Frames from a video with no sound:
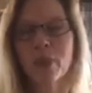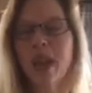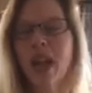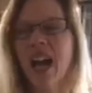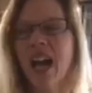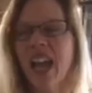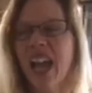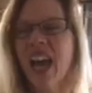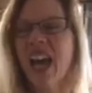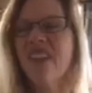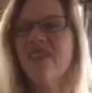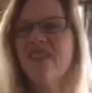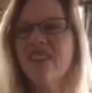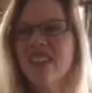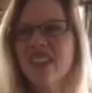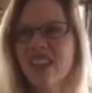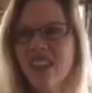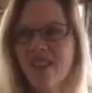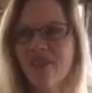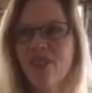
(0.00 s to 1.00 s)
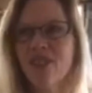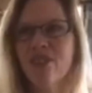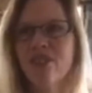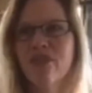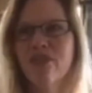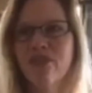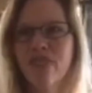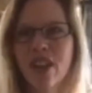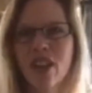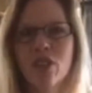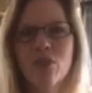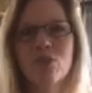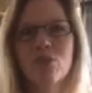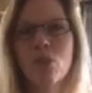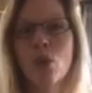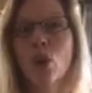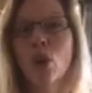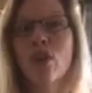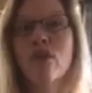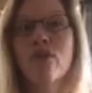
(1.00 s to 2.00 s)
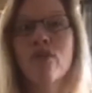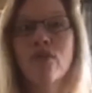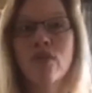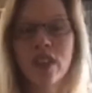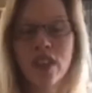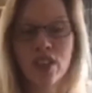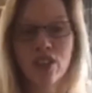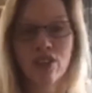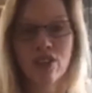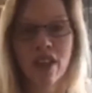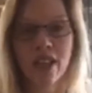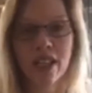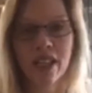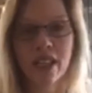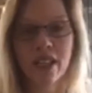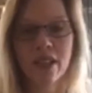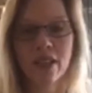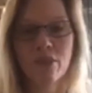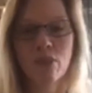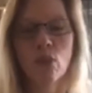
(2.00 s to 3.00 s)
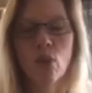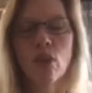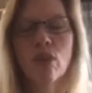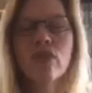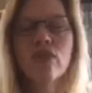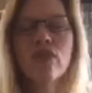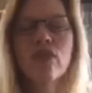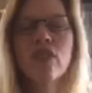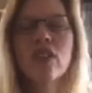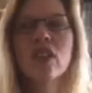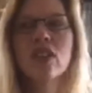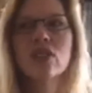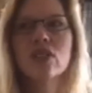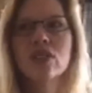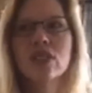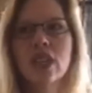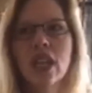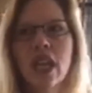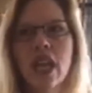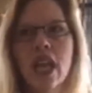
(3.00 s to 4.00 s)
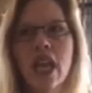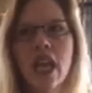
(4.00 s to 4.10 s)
but I have never felt more invigorated, more filled,